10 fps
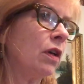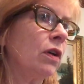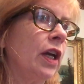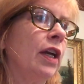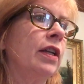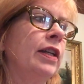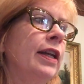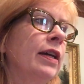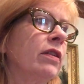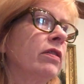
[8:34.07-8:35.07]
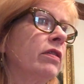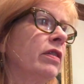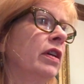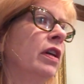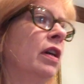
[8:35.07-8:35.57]
Okay, next,
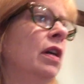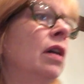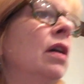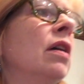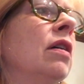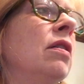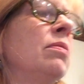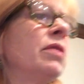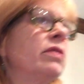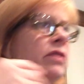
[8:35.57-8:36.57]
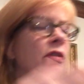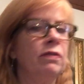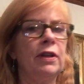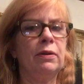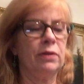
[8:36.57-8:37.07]
the
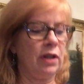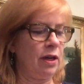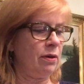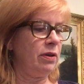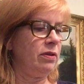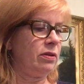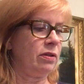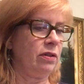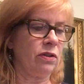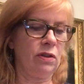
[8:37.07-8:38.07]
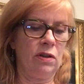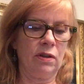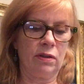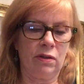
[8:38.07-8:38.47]
Snowflower Diaries Stitch Along.